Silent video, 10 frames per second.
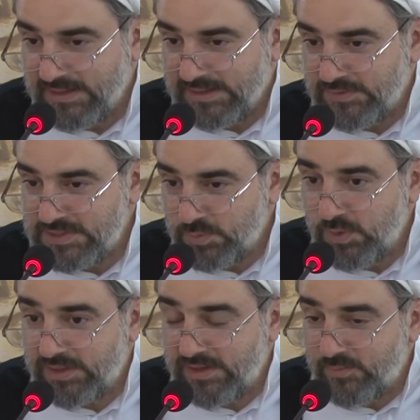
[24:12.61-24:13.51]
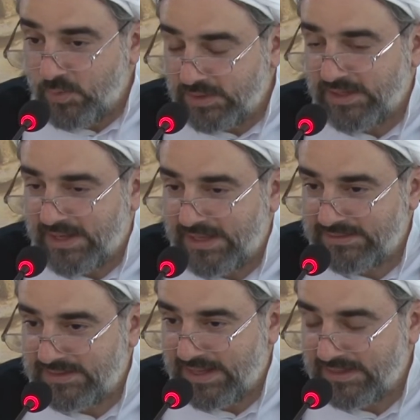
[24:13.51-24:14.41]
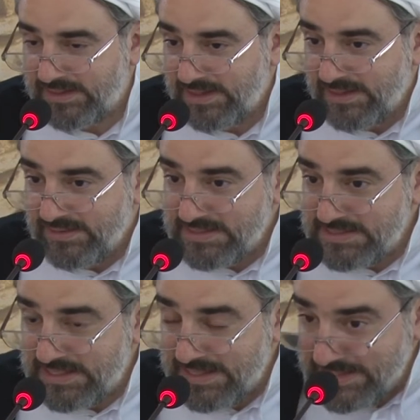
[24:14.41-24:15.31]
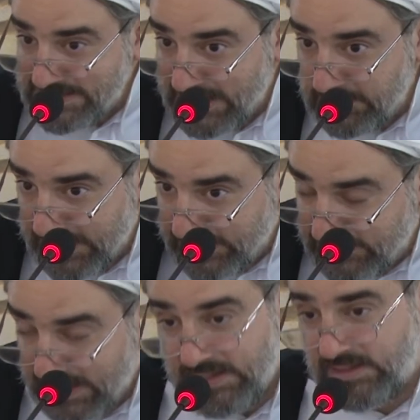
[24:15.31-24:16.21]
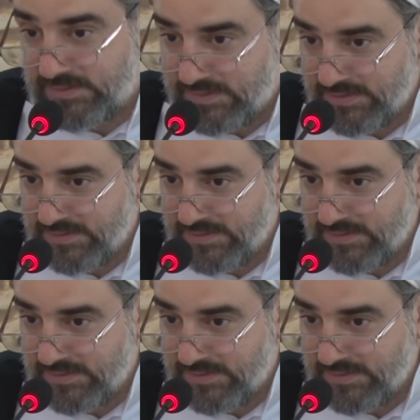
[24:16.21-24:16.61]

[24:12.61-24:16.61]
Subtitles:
Now this working hand in hand, this is an Islamic tenet.